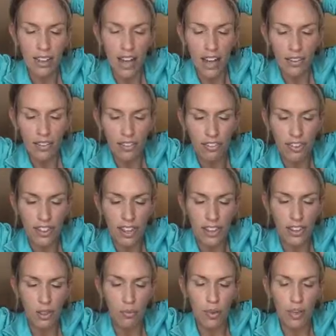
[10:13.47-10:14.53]
I would feel
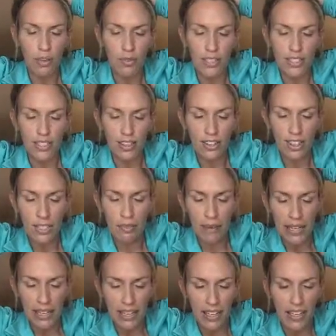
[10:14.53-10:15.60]
like the wheel would start
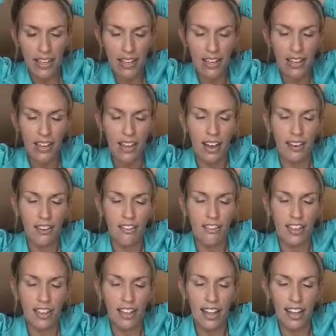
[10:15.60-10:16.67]
spinning. I would
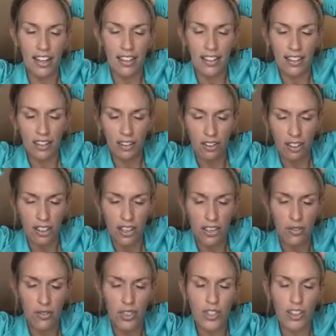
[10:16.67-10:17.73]
feel like the little
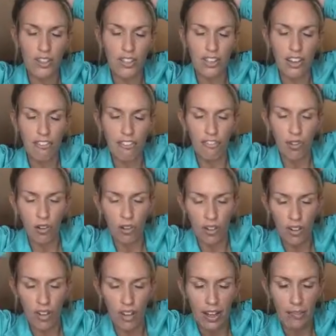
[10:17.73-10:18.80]
things would start to get
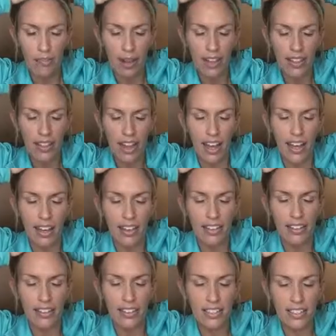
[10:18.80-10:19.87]
full. And by the
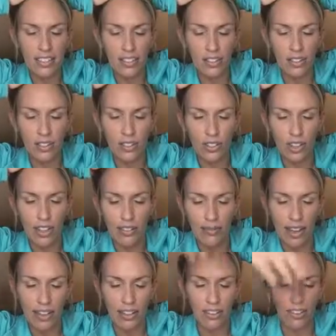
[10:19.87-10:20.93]
end, usually
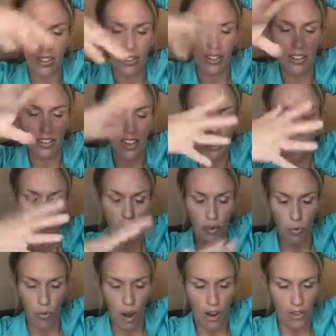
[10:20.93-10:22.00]
my little
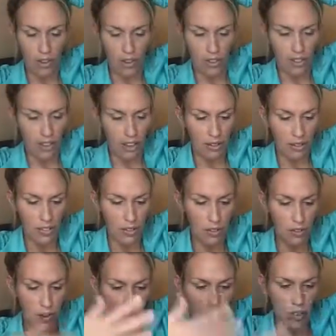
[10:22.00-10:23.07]
water thing was
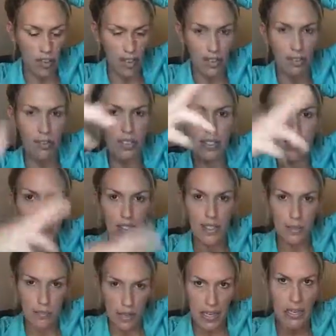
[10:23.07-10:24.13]
full and it was
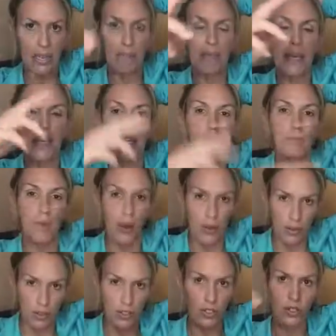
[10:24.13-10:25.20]
spinning, picking up
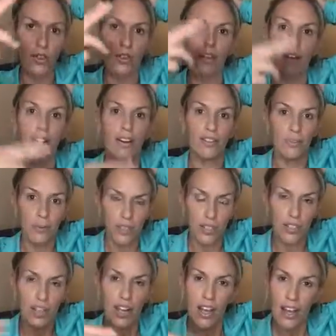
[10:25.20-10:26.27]
water and turning around,
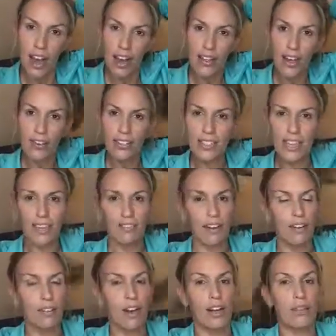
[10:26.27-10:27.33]
which I thought was kind of
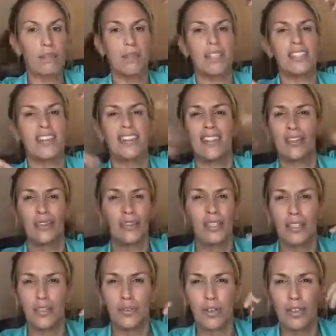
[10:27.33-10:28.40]
ironic because I think those
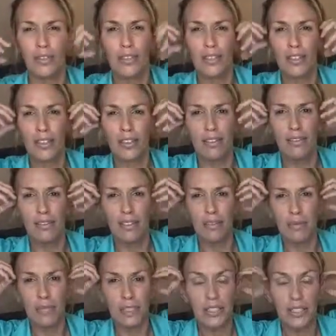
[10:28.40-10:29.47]
things were used to
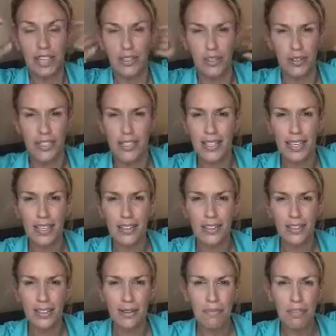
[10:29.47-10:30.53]
build electricity
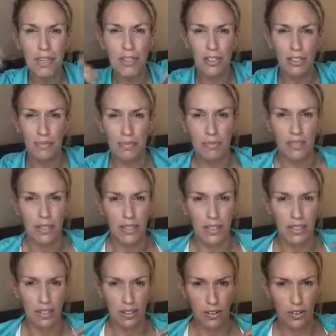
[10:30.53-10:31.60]
or something, or
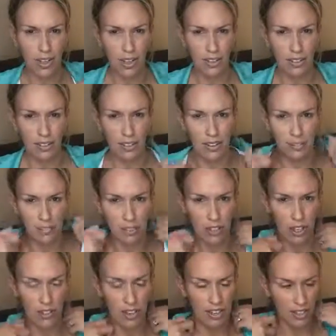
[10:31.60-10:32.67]
to create,
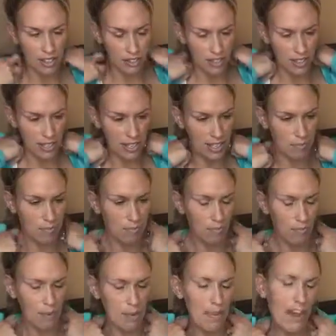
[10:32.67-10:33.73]
generate electricity
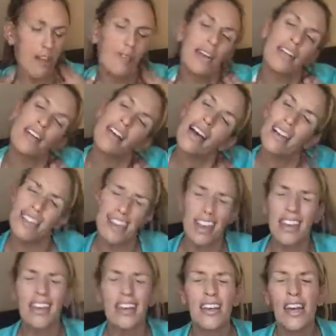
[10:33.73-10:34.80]
way back when, I
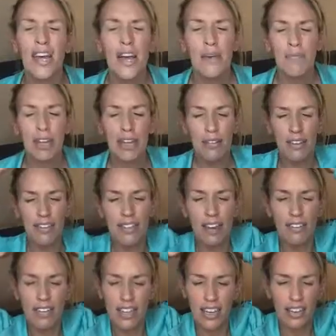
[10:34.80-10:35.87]
think. But anyways,
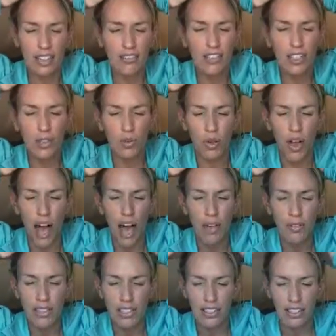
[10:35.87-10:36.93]
that was kind of the visual
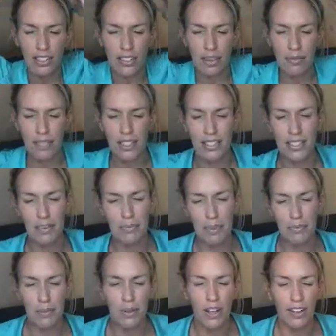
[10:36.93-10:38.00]
I would use. I mean, some
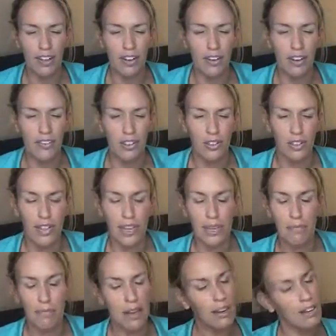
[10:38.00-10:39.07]
people I know have used like
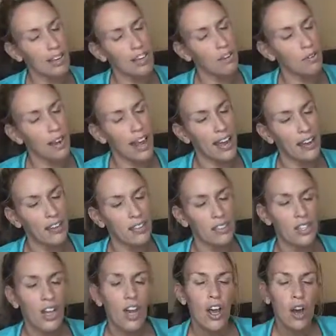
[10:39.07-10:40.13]
a
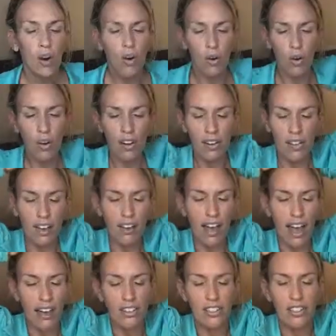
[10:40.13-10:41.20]
merry-go-round, or they'll
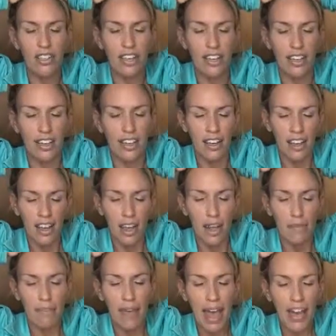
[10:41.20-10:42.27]
actually
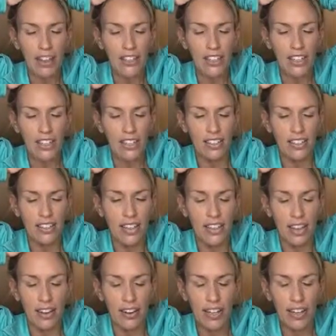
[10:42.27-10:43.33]
imagine
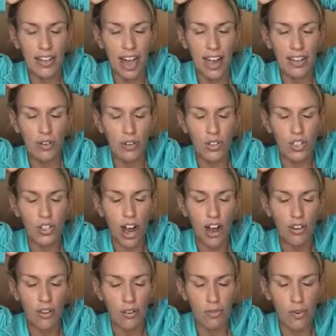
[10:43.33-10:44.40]
that they're in that
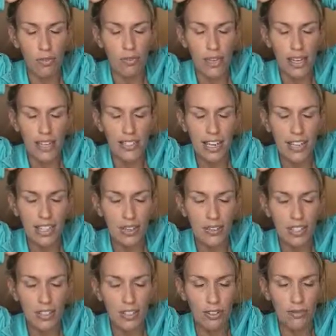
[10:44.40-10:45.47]
chakra room that I take you
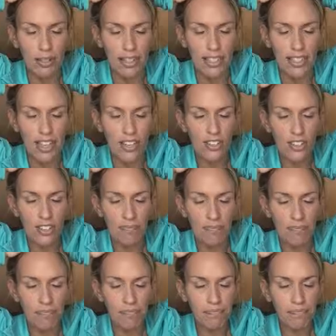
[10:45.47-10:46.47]
into in meditation.